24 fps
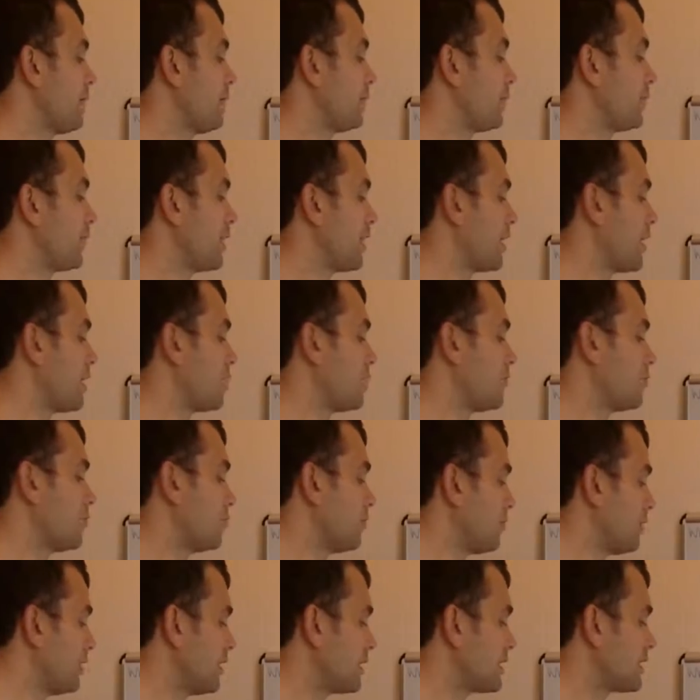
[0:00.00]
you know,
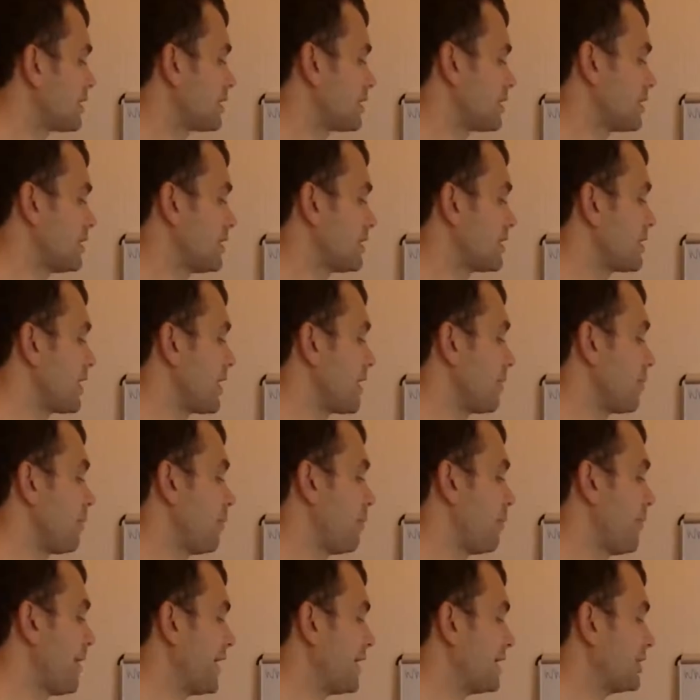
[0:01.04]
let's say for
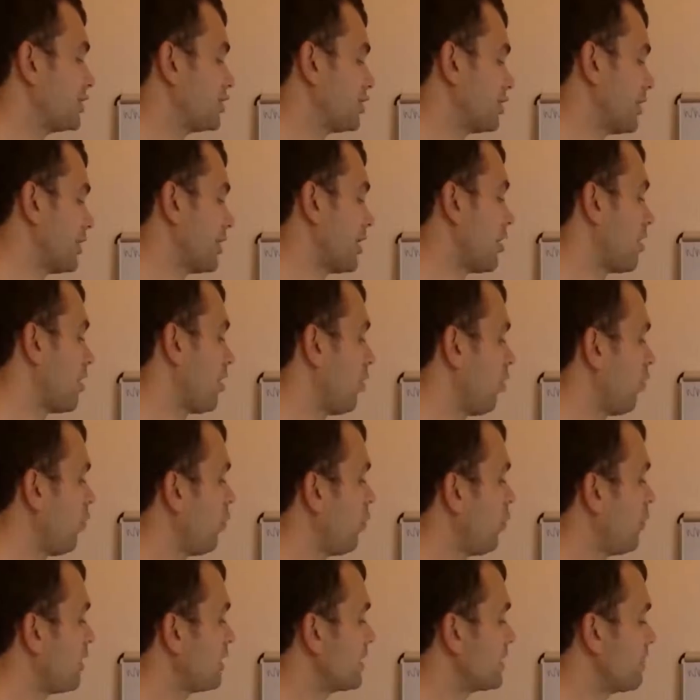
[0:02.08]
bench, you know, I
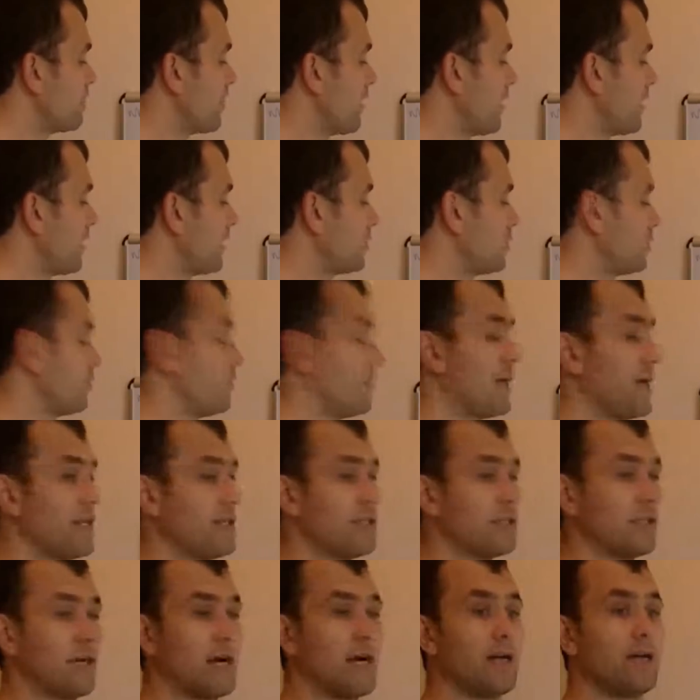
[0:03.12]
always managed to
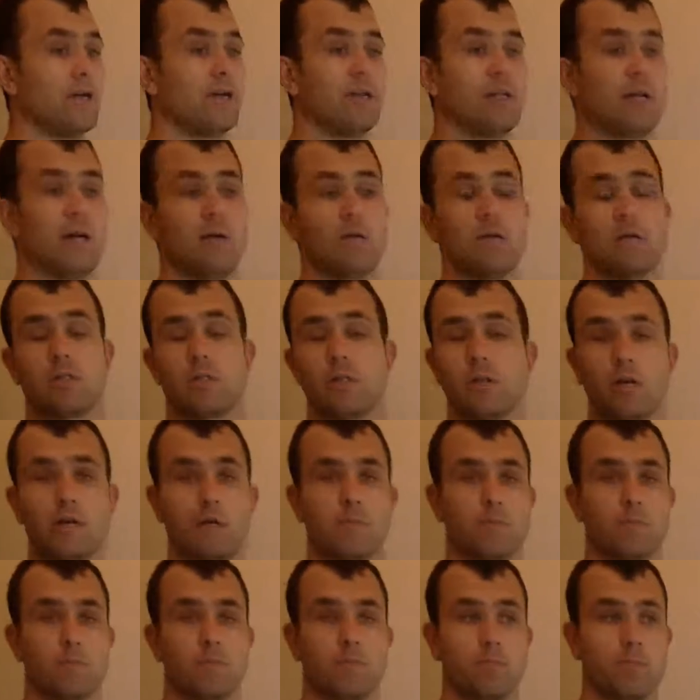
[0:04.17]
bench 100. That was like
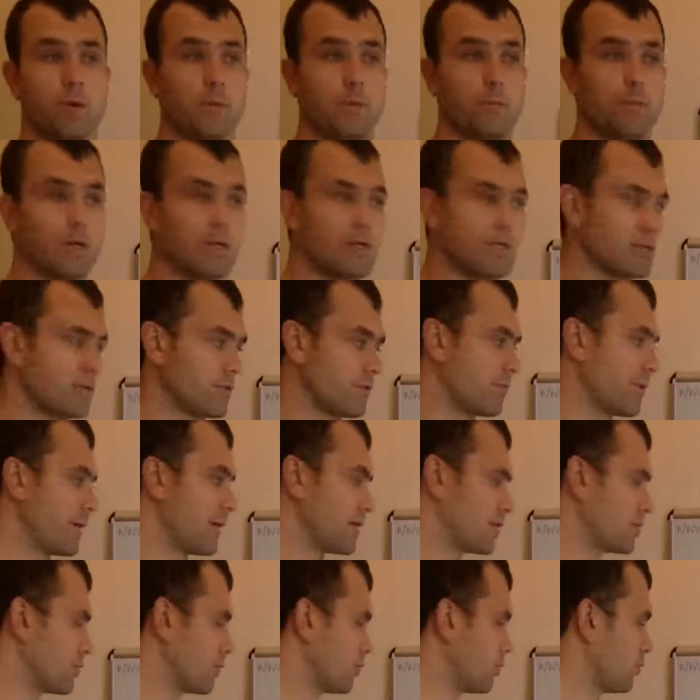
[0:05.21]
my personal
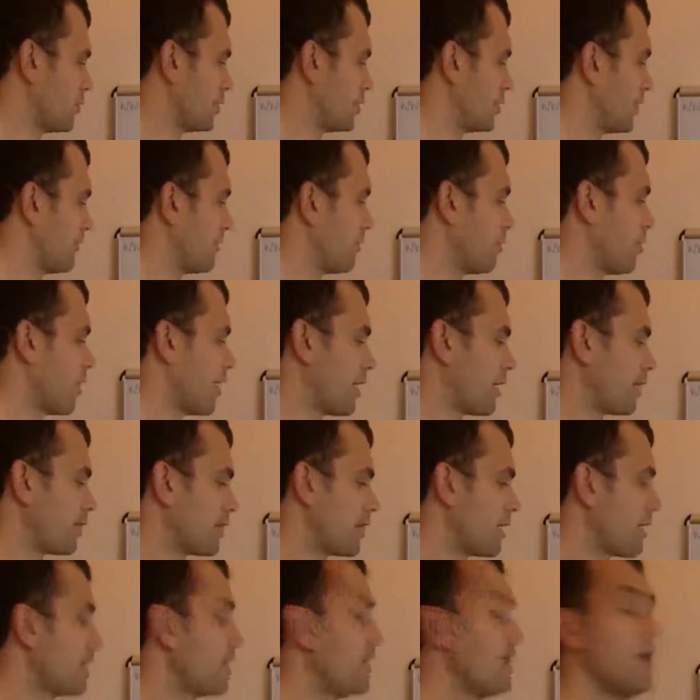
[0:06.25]
best, or whichever way,
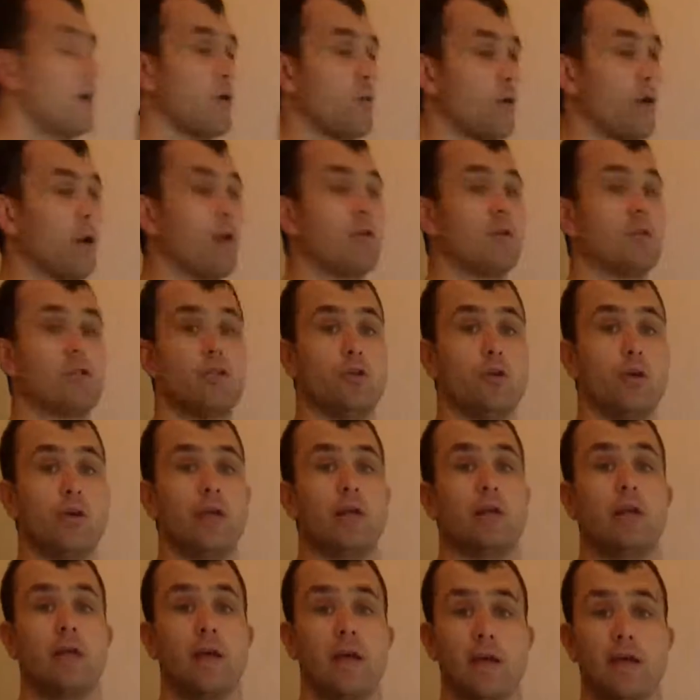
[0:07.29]
okay? When I was
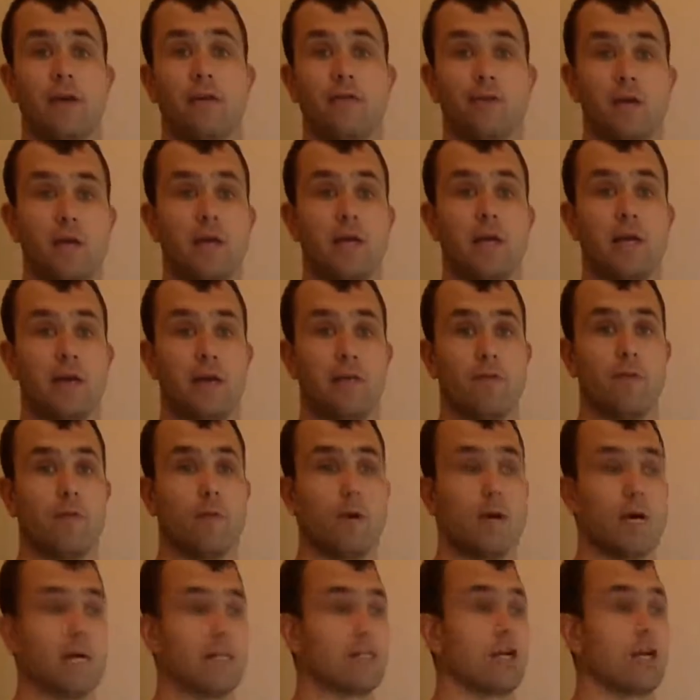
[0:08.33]
doing really heavy
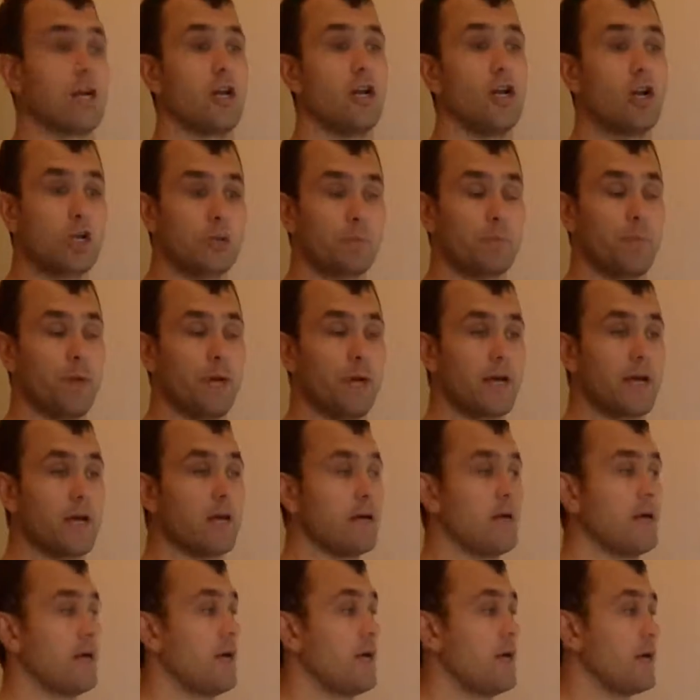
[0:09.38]
weights, I looked
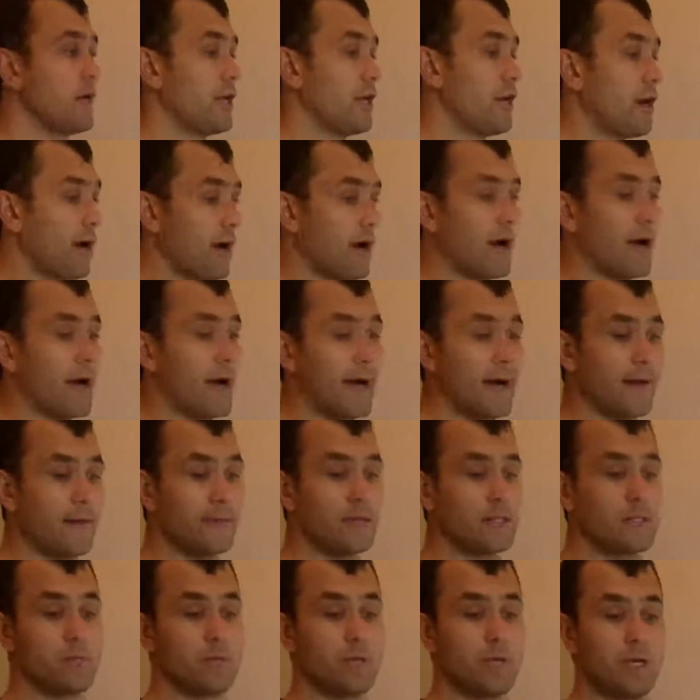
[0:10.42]
bigger, you know, I had
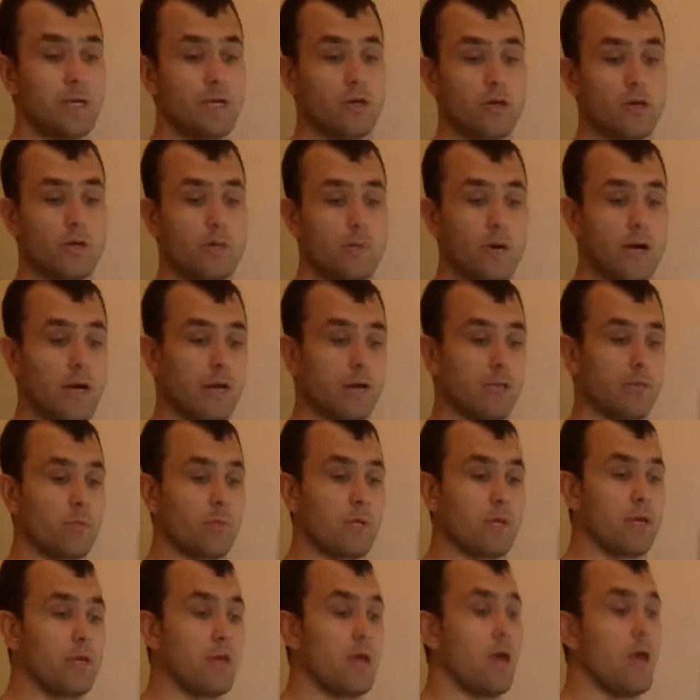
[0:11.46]
this mean look about
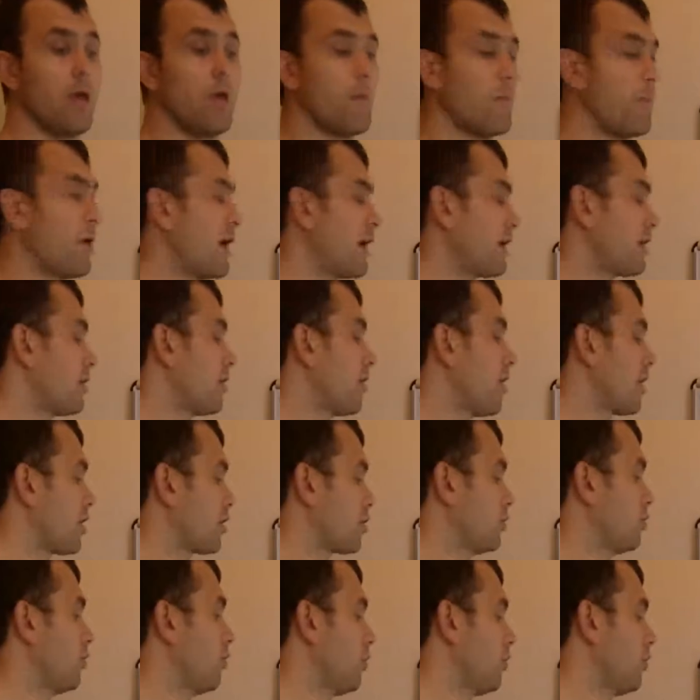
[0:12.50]
me, but I
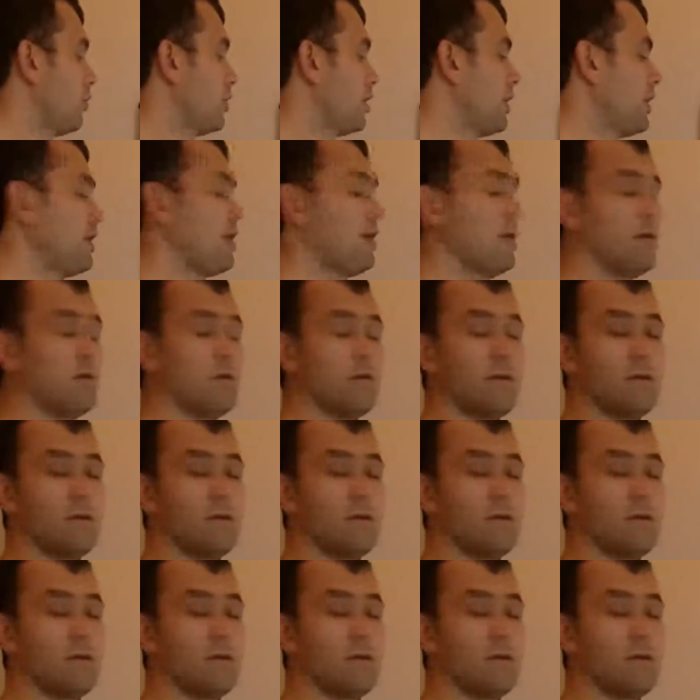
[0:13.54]
could only